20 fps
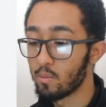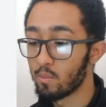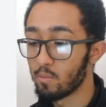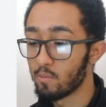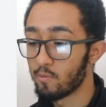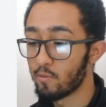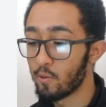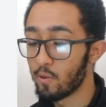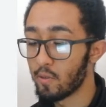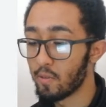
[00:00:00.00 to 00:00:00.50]

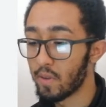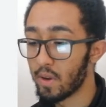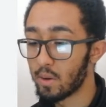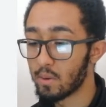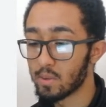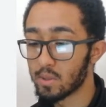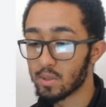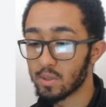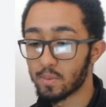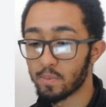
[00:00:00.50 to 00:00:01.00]

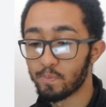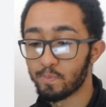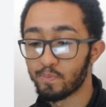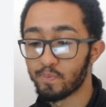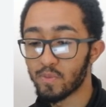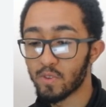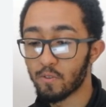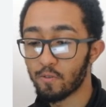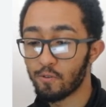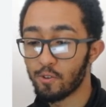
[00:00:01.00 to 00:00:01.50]
4,000.
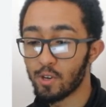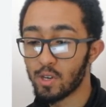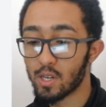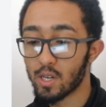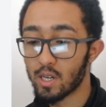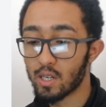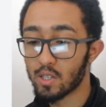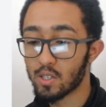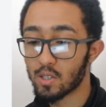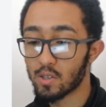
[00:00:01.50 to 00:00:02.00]
Free
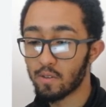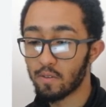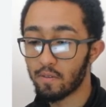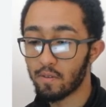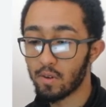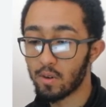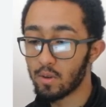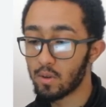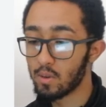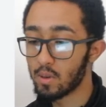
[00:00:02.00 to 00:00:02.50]
cash
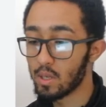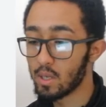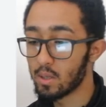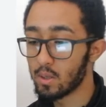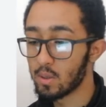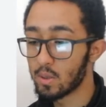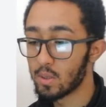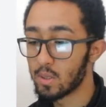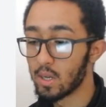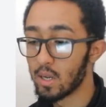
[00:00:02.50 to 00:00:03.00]
flow
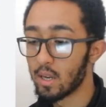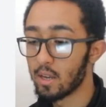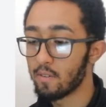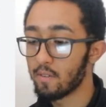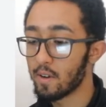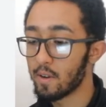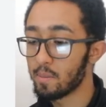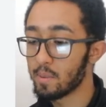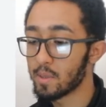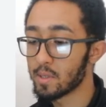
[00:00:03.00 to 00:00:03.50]
yield
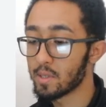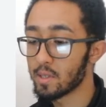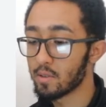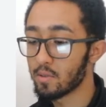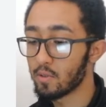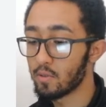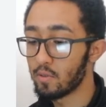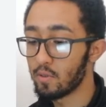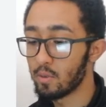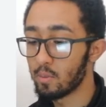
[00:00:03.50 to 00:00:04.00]

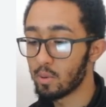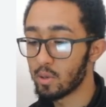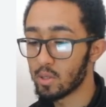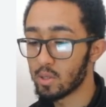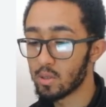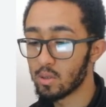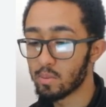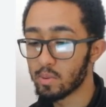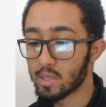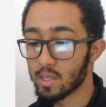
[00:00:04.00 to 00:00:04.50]
5% or
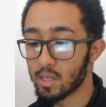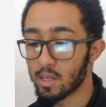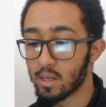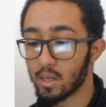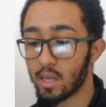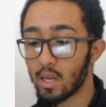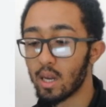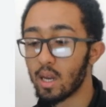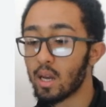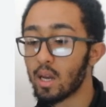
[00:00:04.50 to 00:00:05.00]
4.2%.
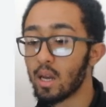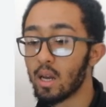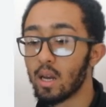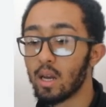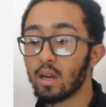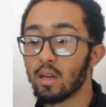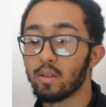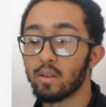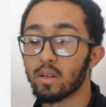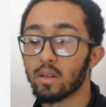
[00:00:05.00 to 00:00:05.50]

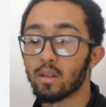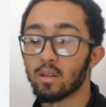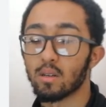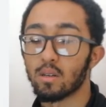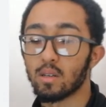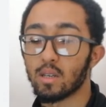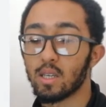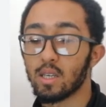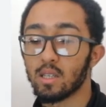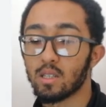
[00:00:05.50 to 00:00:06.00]
Then
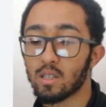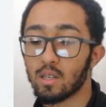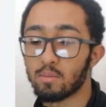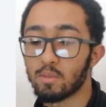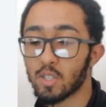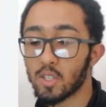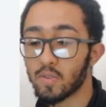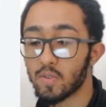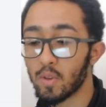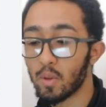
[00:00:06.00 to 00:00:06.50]
key
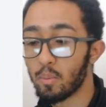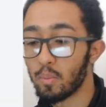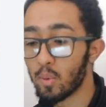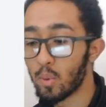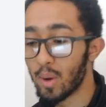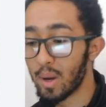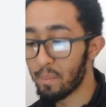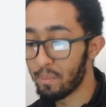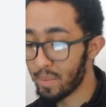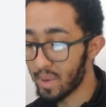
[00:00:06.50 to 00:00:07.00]
assumptions for the bull
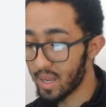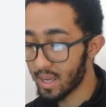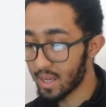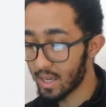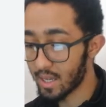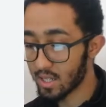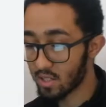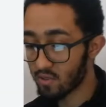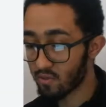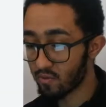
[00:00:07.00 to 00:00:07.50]
and bear
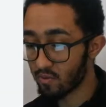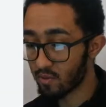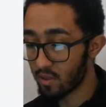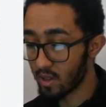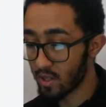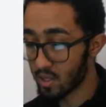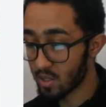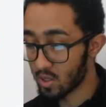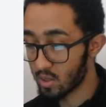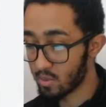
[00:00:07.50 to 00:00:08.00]
case
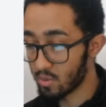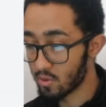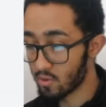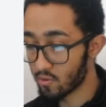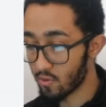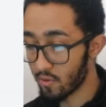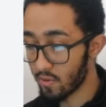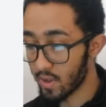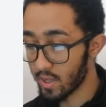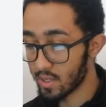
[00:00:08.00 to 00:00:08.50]
examples
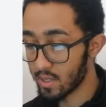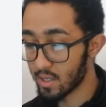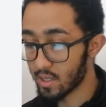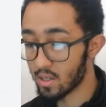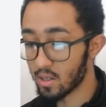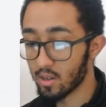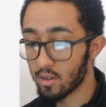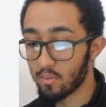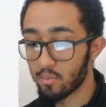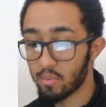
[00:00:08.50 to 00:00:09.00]
reflected
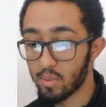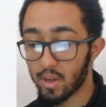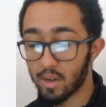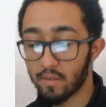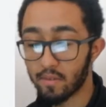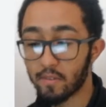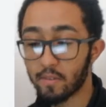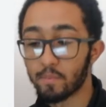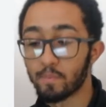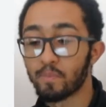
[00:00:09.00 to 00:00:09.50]

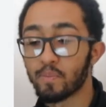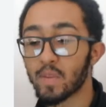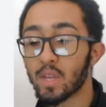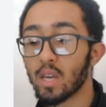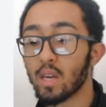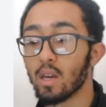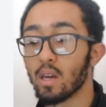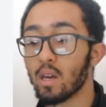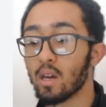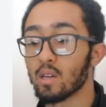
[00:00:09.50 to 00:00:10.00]
above.
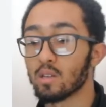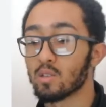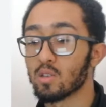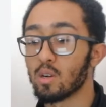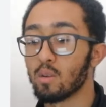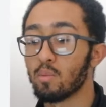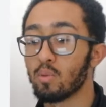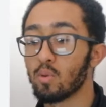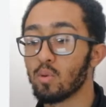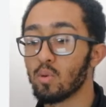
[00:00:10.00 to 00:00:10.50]

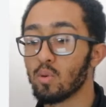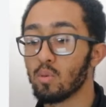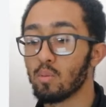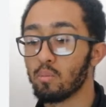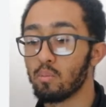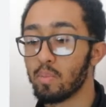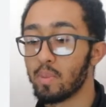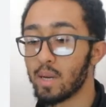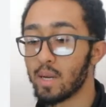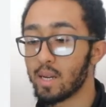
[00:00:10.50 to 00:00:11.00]
Example
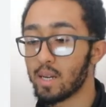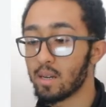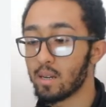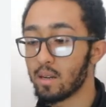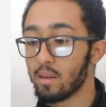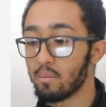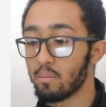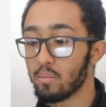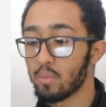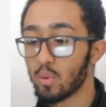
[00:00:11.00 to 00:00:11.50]
bear
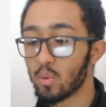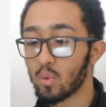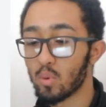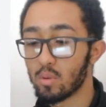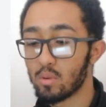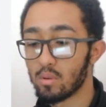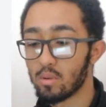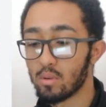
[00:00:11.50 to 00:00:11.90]
and bull.